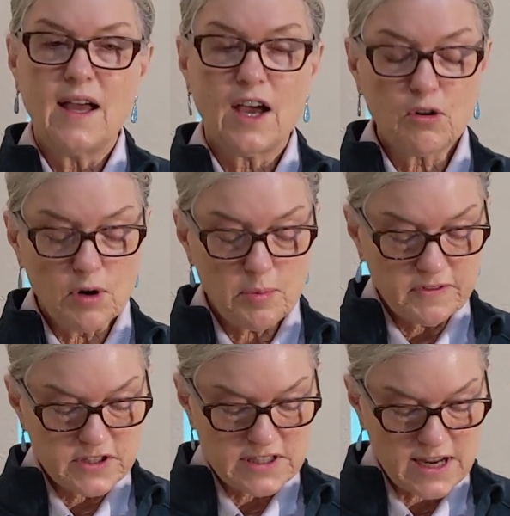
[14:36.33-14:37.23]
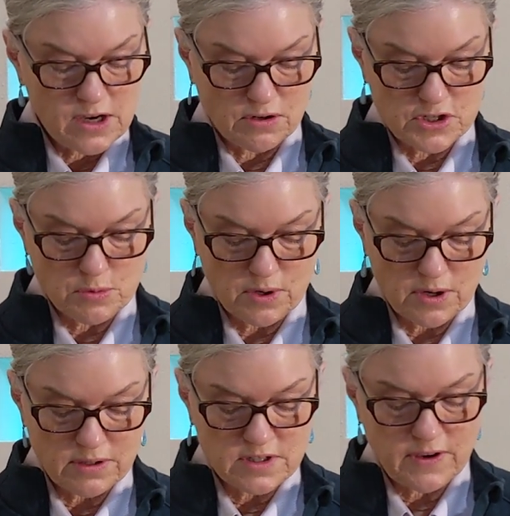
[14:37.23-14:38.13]
A group of seekers
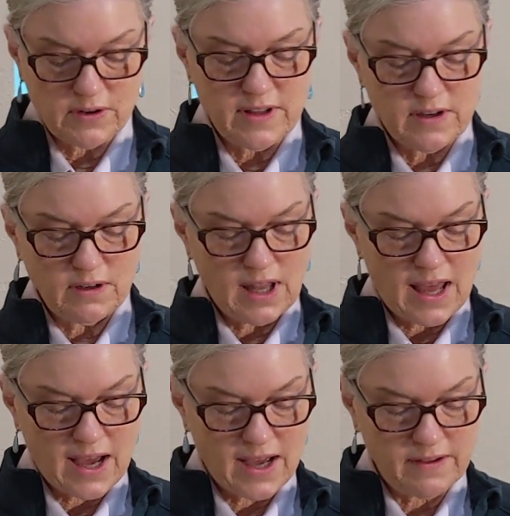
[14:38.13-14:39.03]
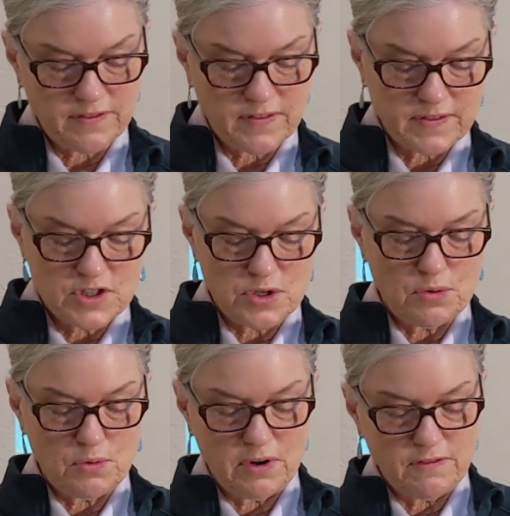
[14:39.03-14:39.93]
were devoting their life
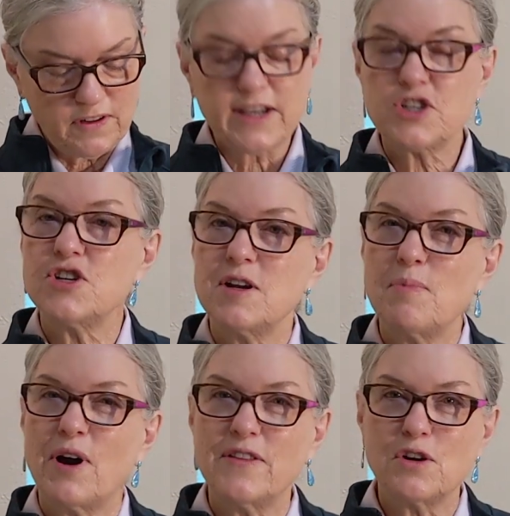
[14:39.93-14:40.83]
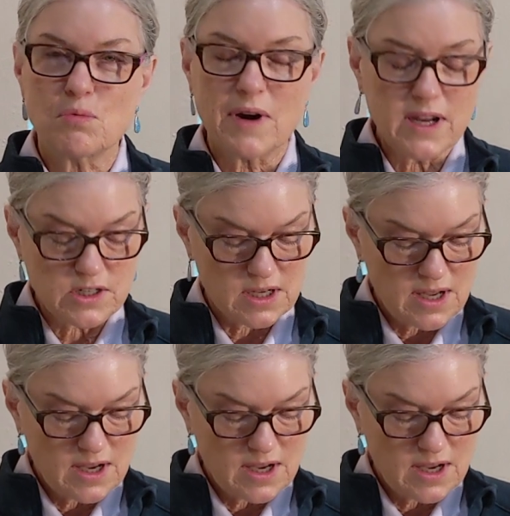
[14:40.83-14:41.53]
to reflection upon the great